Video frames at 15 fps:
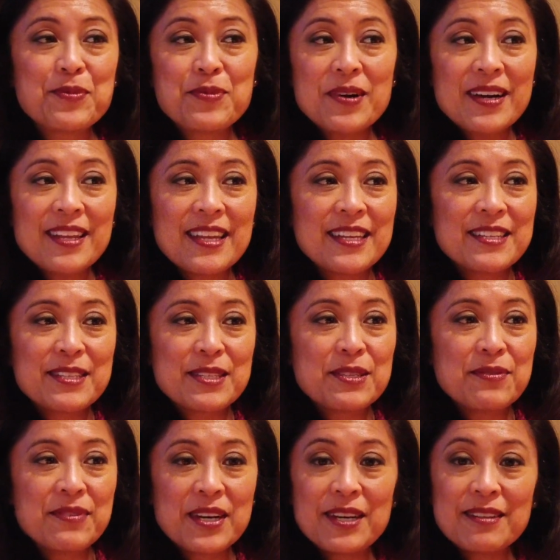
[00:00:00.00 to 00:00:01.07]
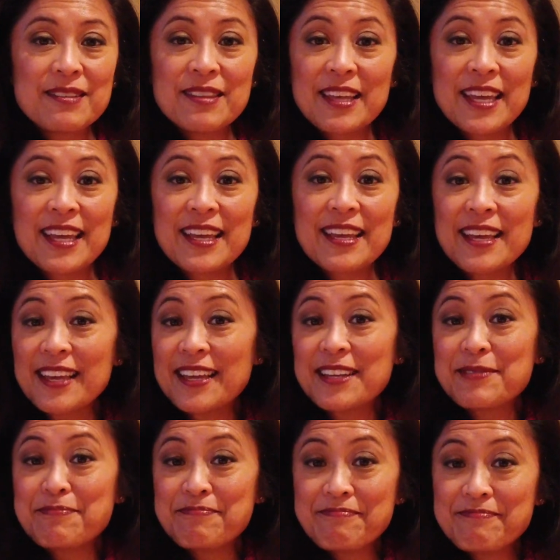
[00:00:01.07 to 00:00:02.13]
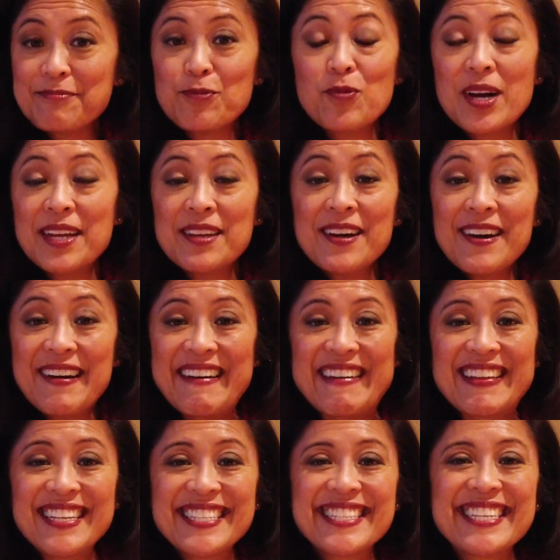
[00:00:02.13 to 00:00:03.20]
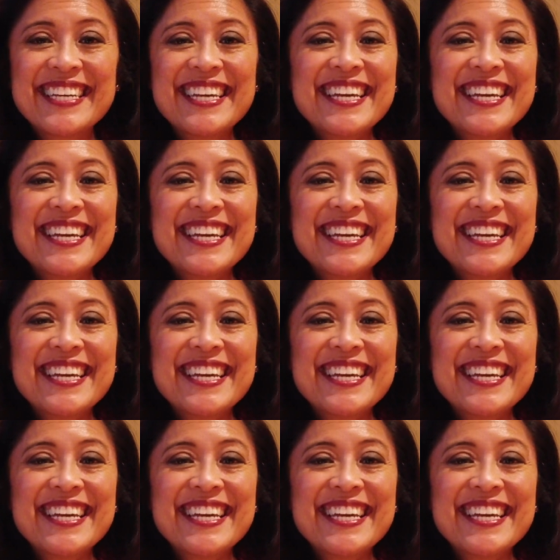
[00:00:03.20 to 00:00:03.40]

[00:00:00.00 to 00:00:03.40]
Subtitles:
One, I just felt like, why not?